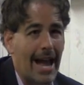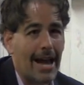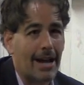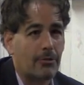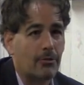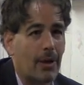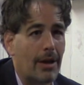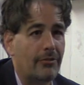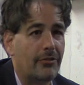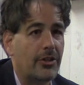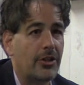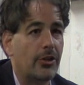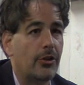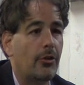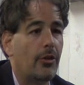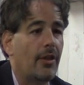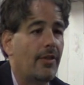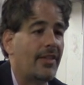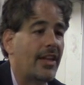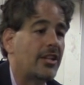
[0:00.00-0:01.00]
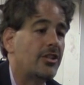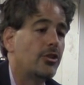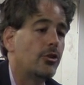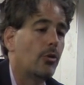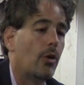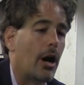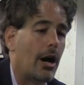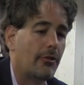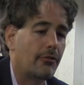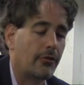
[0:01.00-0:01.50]
ad revenue than they
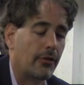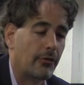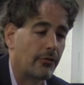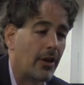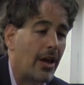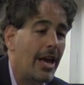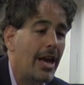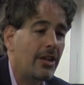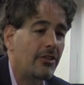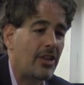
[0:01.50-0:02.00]
do off of